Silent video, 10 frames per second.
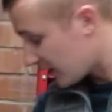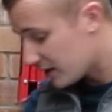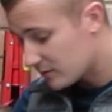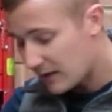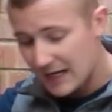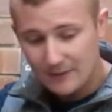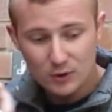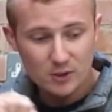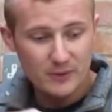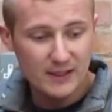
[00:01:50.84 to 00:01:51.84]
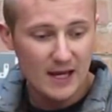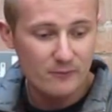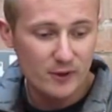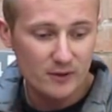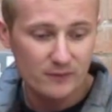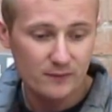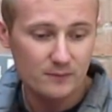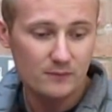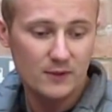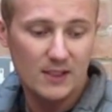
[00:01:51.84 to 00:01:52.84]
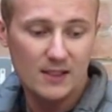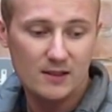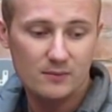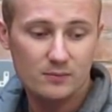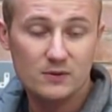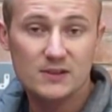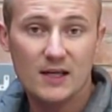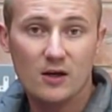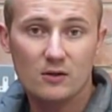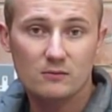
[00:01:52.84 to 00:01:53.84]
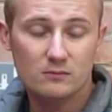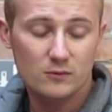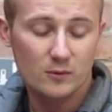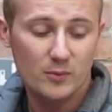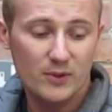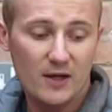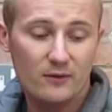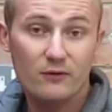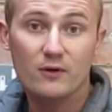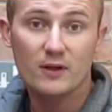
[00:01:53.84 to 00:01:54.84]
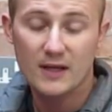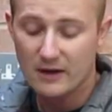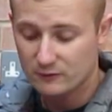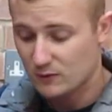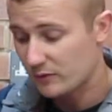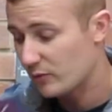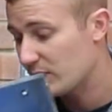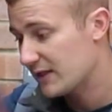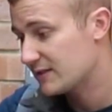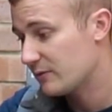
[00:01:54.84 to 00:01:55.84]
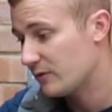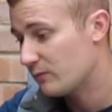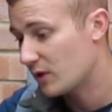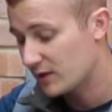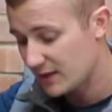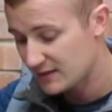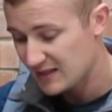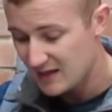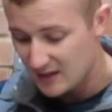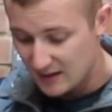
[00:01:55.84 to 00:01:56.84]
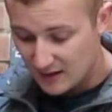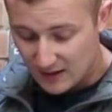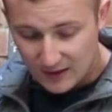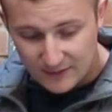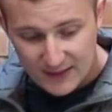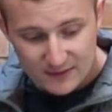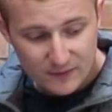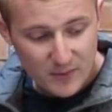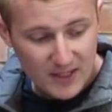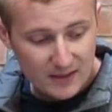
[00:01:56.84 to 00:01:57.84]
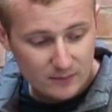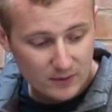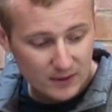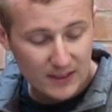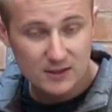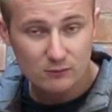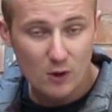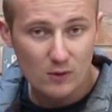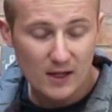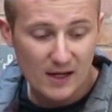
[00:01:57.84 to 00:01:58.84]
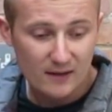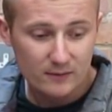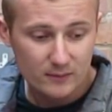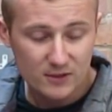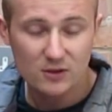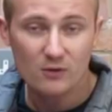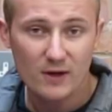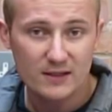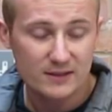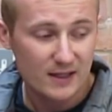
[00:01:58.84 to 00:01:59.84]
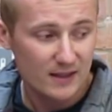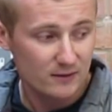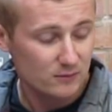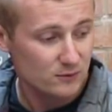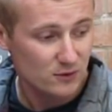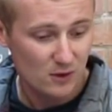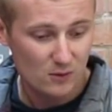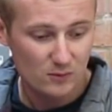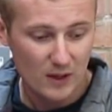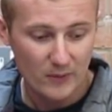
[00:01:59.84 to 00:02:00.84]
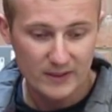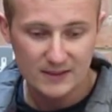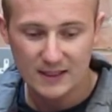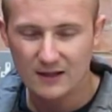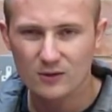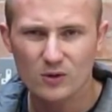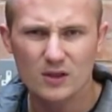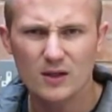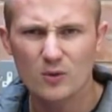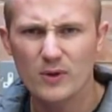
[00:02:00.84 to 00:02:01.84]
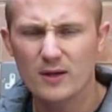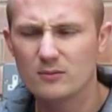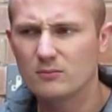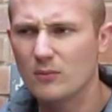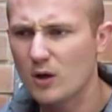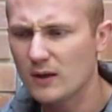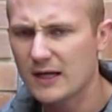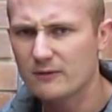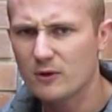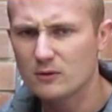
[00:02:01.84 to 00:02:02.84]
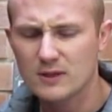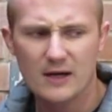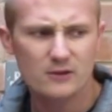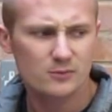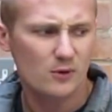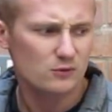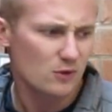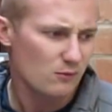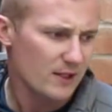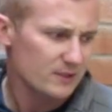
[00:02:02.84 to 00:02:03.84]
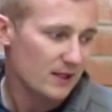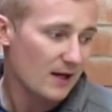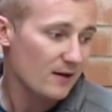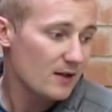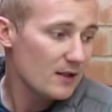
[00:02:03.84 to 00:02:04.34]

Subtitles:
I am going to be getting rid of the stick-on number plate on the front of the car as well and replacing it with one of these. This for me is a road car, it's not a race car, so I want it to kind of look a little bit more like a road car as opposed to a race car.